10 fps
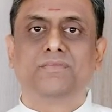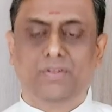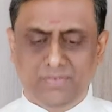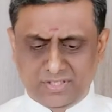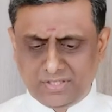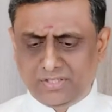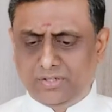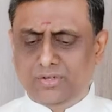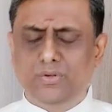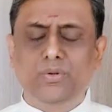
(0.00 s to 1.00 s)
Whether
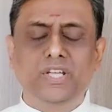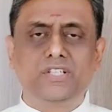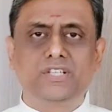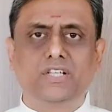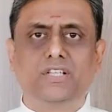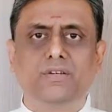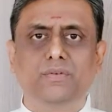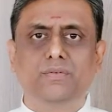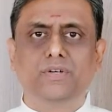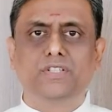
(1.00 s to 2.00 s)
you are doing Shakti
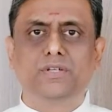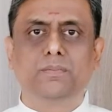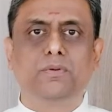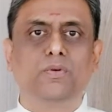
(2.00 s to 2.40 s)
worship